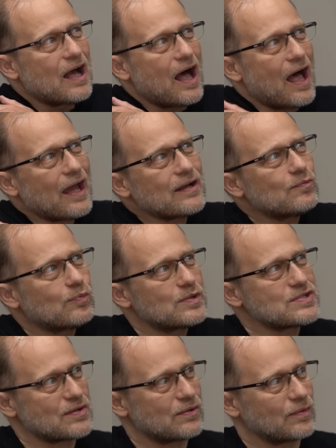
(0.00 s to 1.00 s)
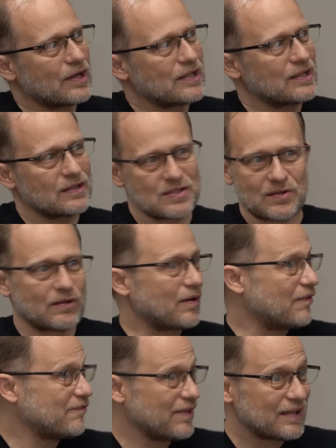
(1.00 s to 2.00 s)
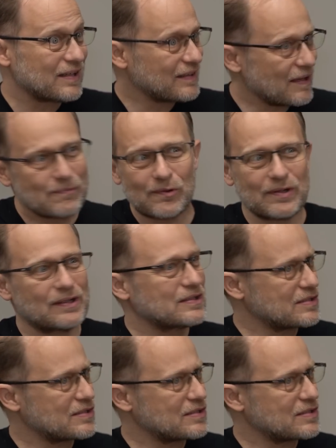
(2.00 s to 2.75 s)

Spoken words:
I was already a Starcraft fan at that point,